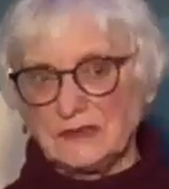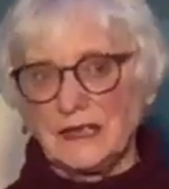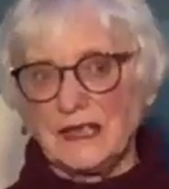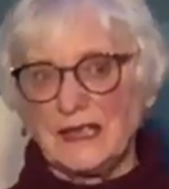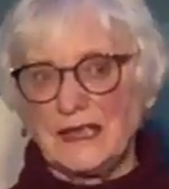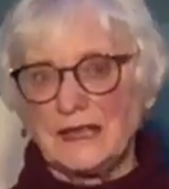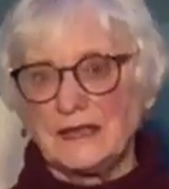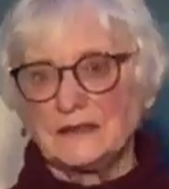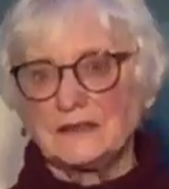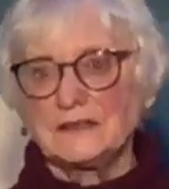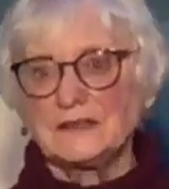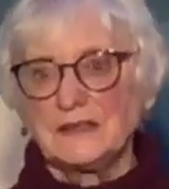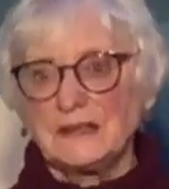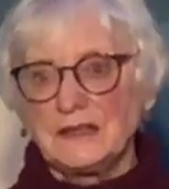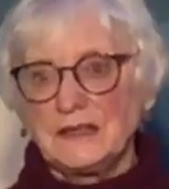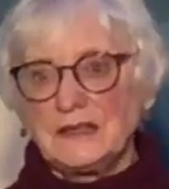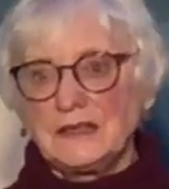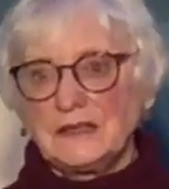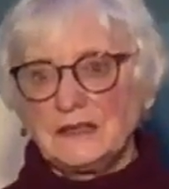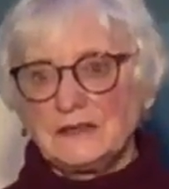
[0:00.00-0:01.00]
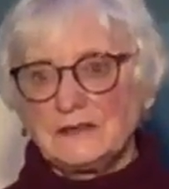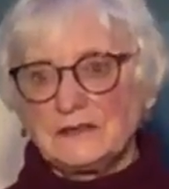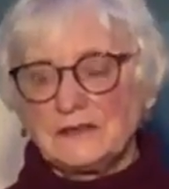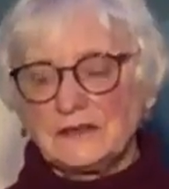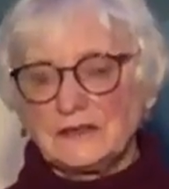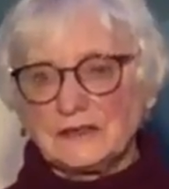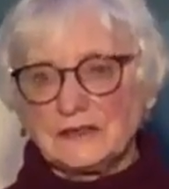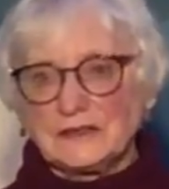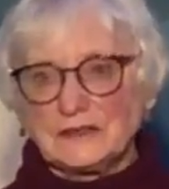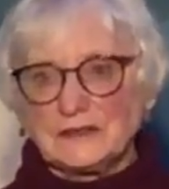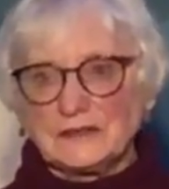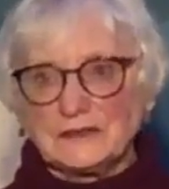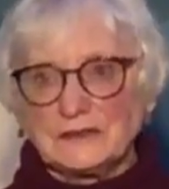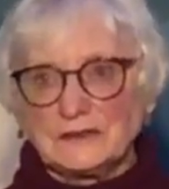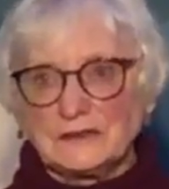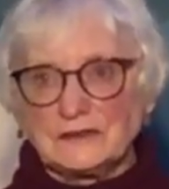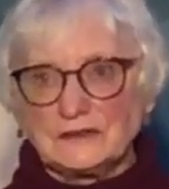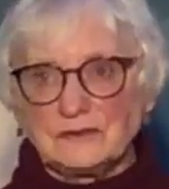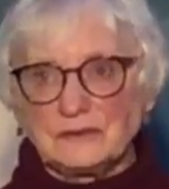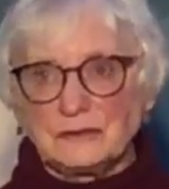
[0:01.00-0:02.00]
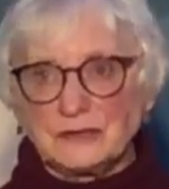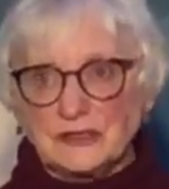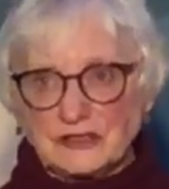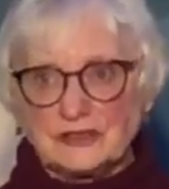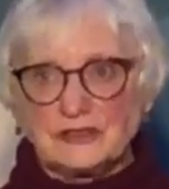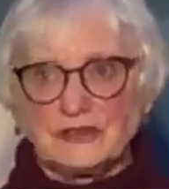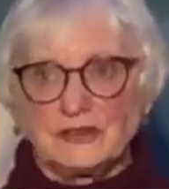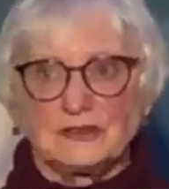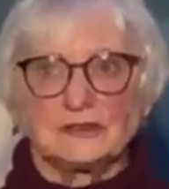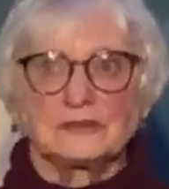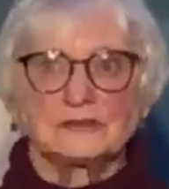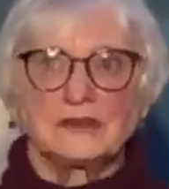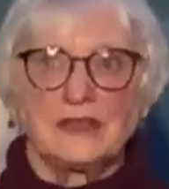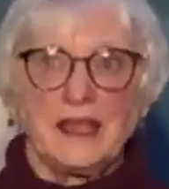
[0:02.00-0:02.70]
and the traditional